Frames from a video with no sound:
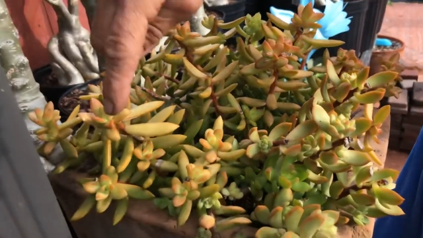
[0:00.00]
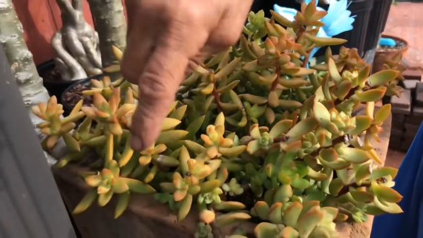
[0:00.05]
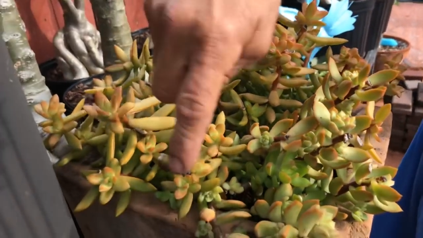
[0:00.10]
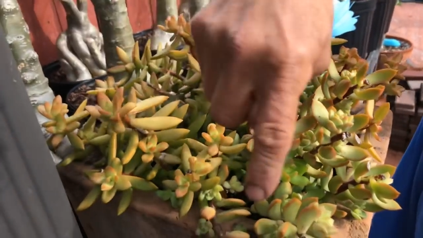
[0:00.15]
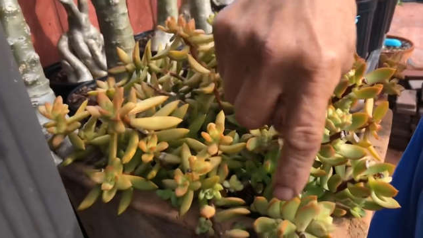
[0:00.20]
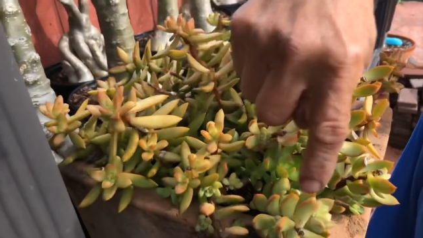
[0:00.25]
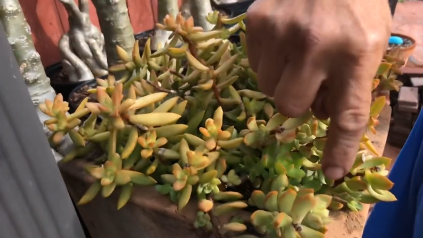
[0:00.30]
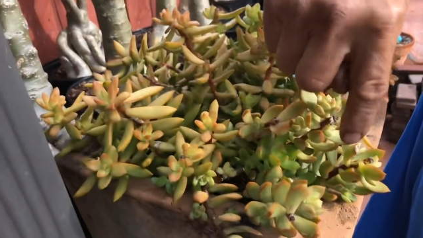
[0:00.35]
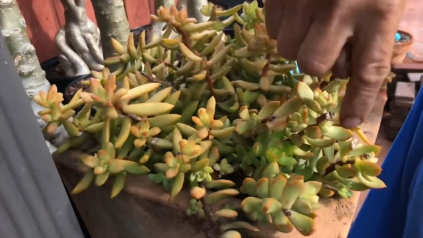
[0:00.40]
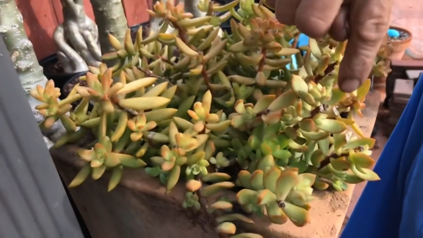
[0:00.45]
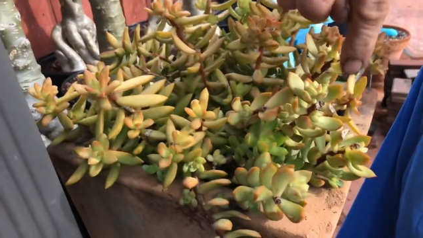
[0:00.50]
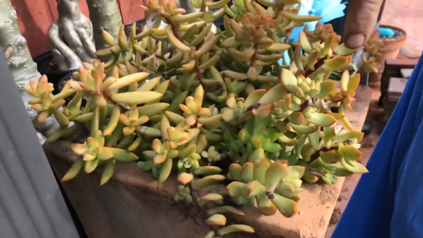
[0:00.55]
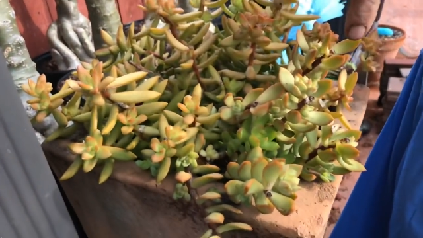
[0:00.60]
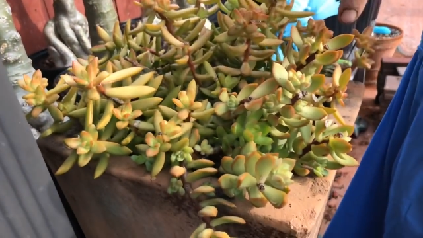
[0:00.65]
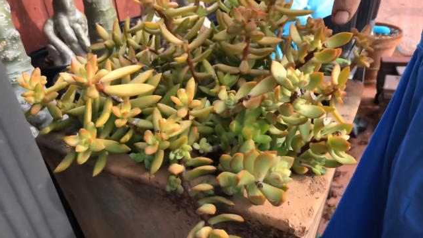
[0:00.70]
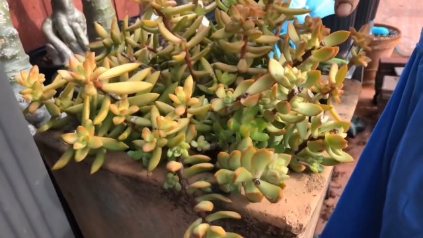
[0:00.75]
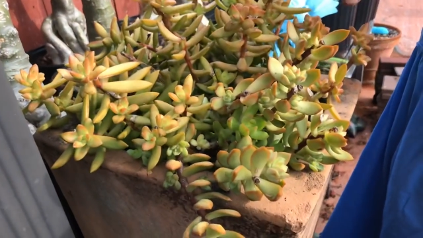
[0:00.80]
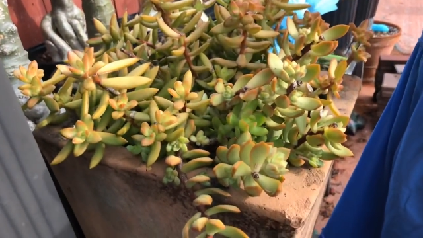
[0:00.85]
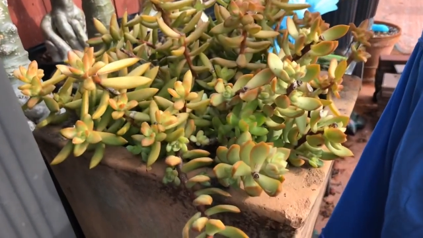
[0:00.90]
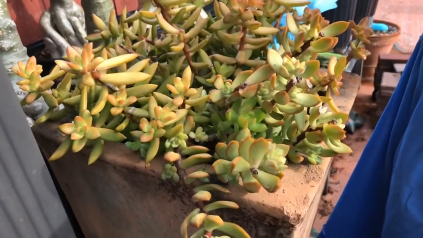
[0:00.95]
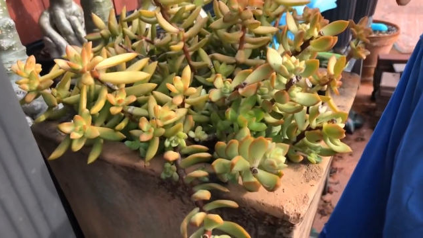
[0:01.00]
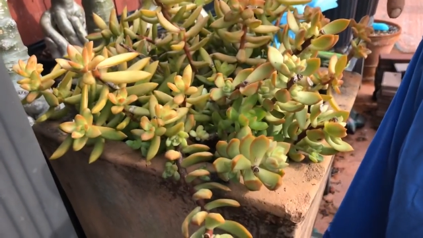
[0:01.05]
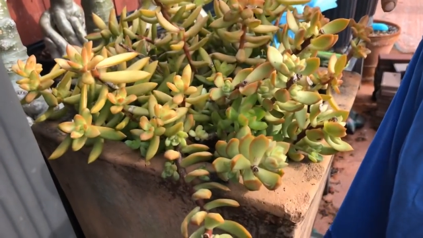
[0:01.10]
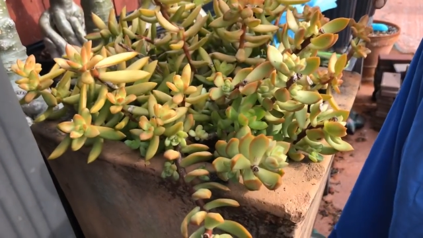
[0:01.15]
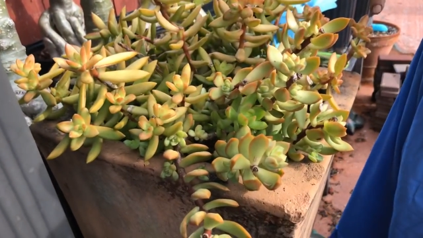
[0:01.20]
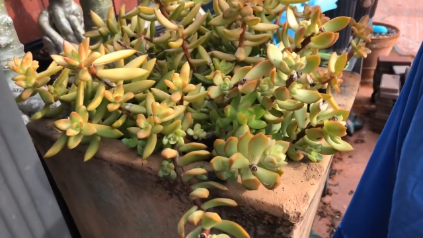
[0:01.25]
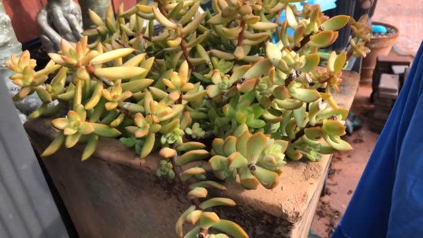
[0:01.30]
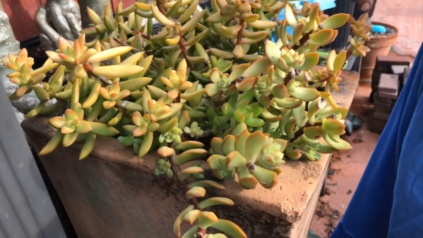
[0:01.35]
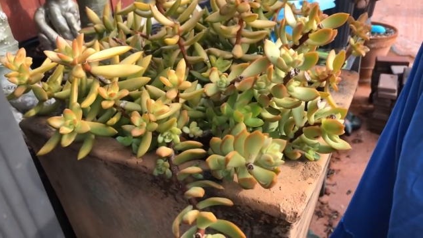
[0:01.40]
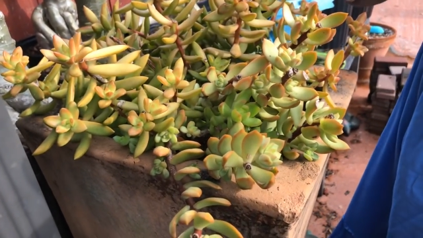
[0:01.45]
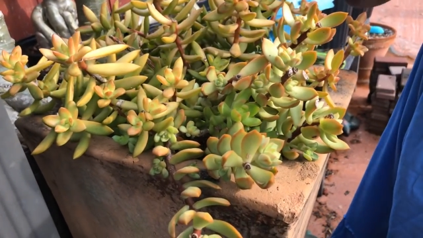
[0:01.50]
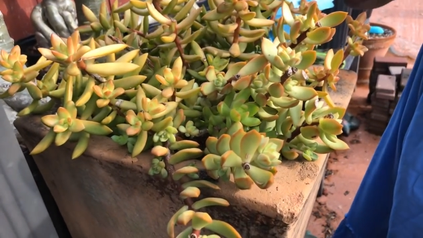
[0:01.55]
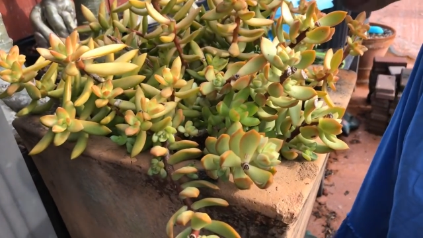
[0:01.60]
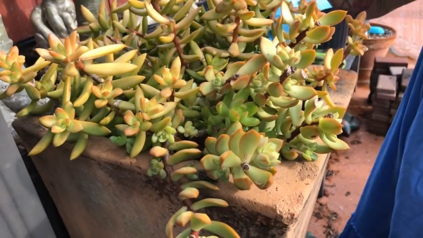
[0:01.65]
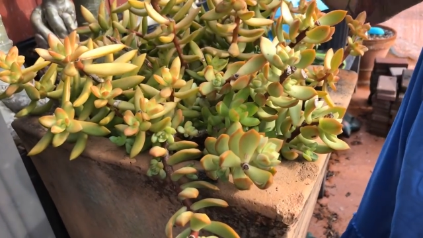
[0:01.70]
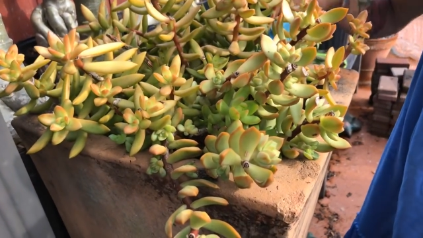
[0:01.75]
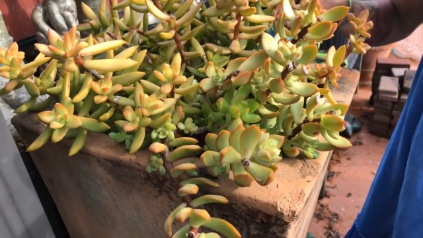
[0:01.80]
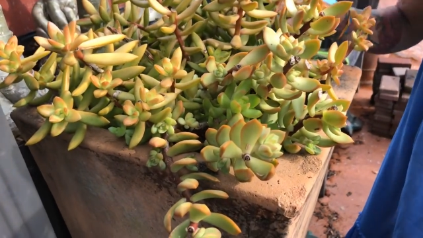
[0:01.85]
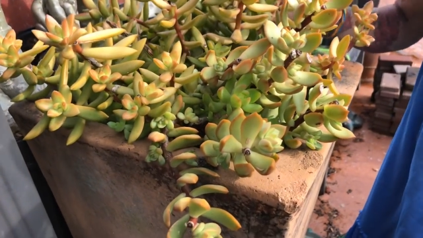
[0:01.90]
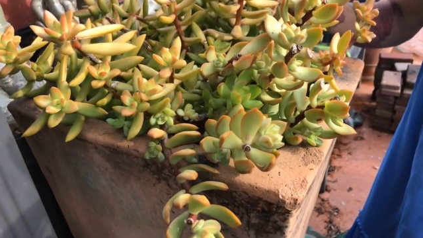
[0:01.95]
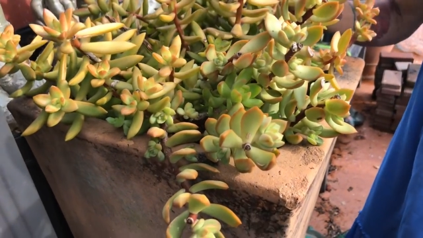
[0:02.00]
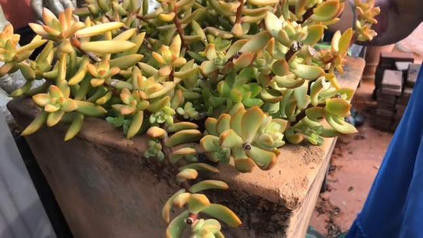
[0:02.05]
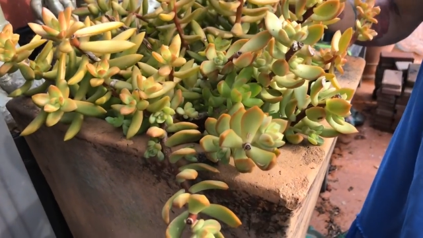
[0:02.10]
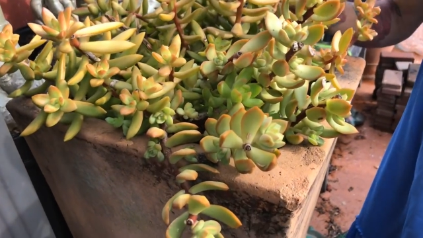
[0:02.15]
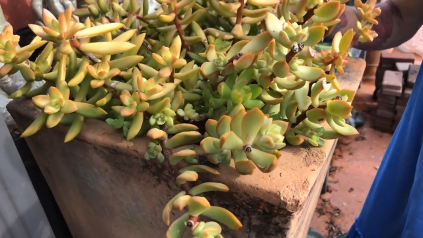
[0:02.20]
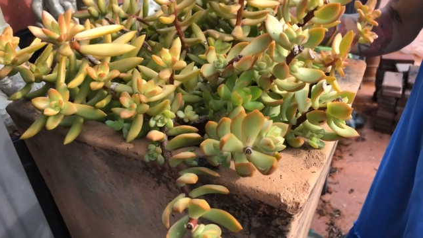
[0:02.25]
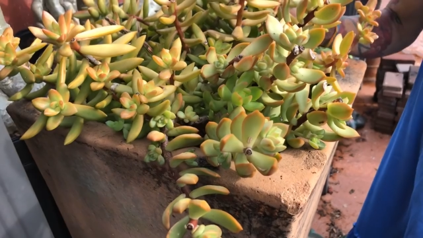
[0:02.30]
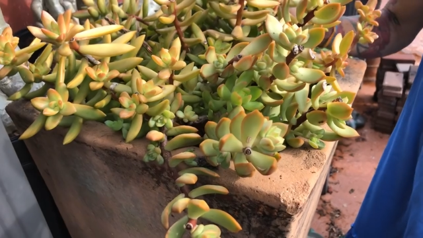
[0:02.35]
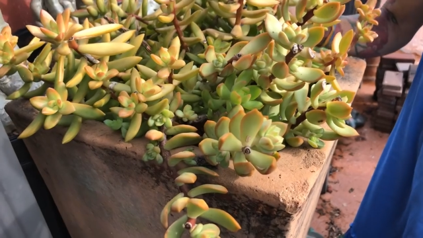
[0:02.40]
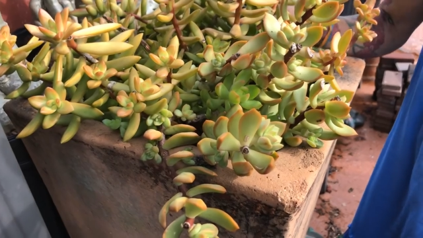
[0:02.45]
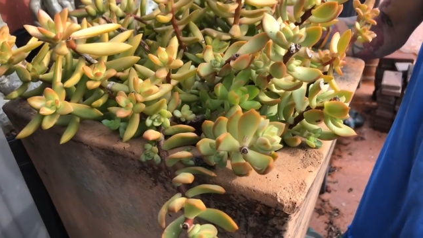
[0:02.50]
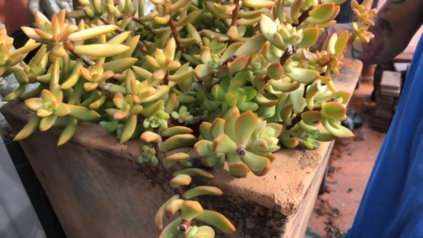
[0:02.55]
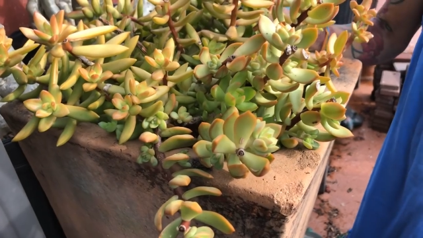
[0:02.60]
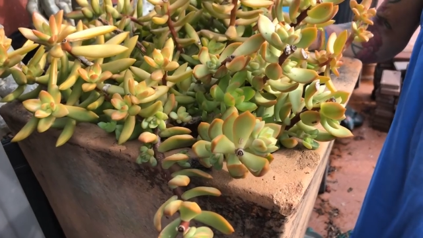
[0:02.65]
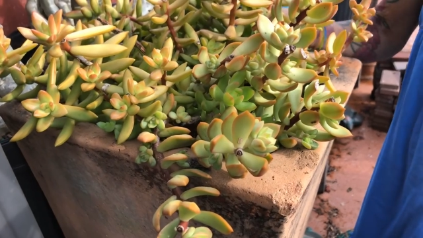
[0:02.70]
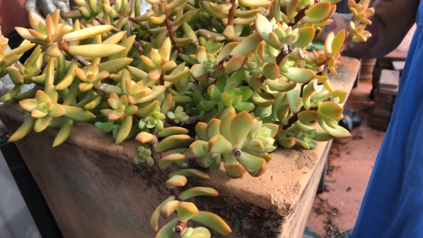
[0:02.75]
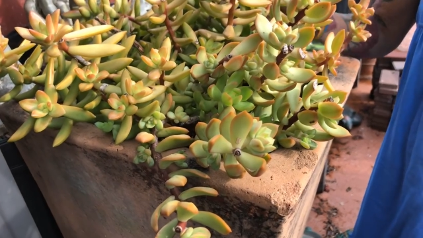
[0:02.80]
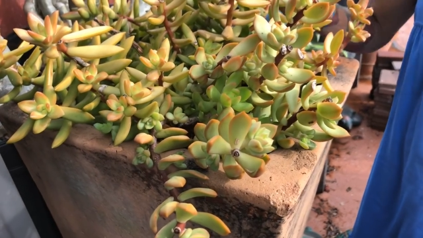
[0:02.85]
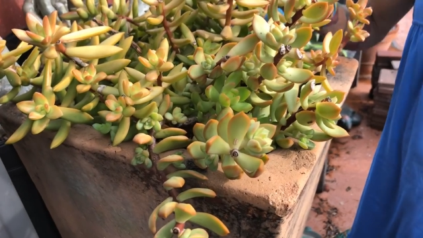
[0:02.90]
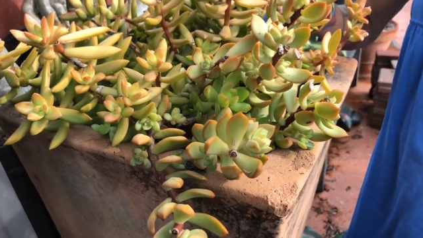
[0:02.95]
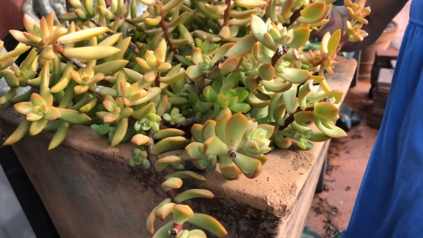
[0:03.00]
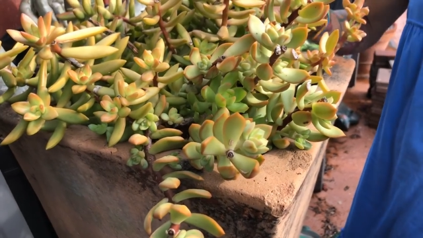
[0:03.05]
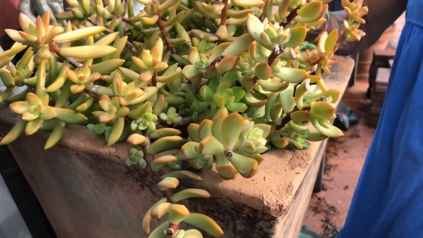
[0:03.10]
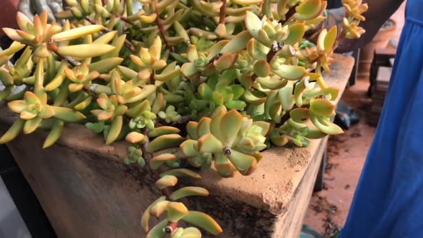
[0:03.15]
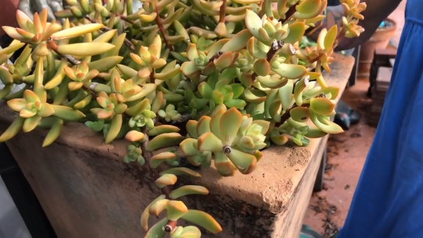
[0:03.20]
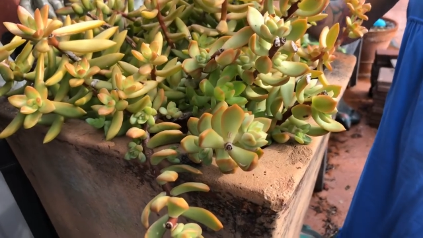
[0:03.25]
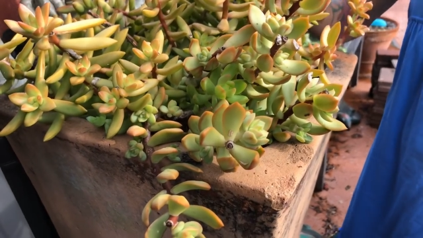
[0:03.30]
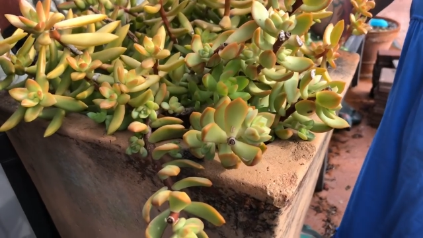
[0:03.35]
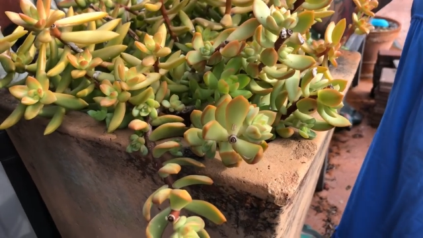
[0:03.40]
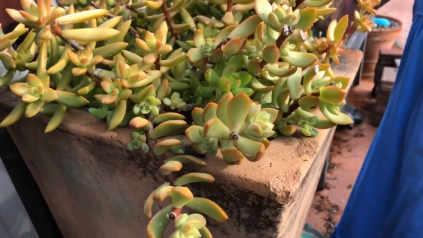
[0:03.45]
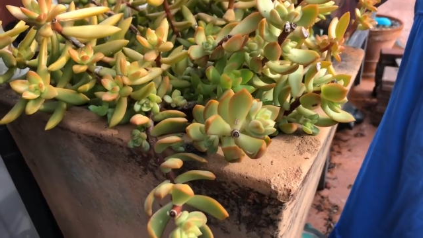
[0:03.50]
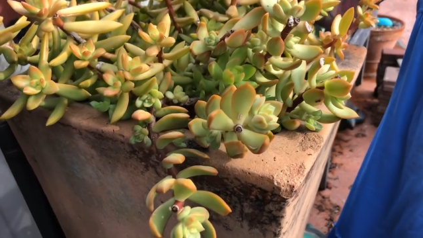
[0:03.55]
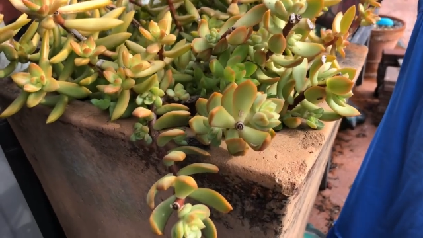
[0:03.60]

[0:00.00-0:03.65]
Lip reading: (no speaker visible)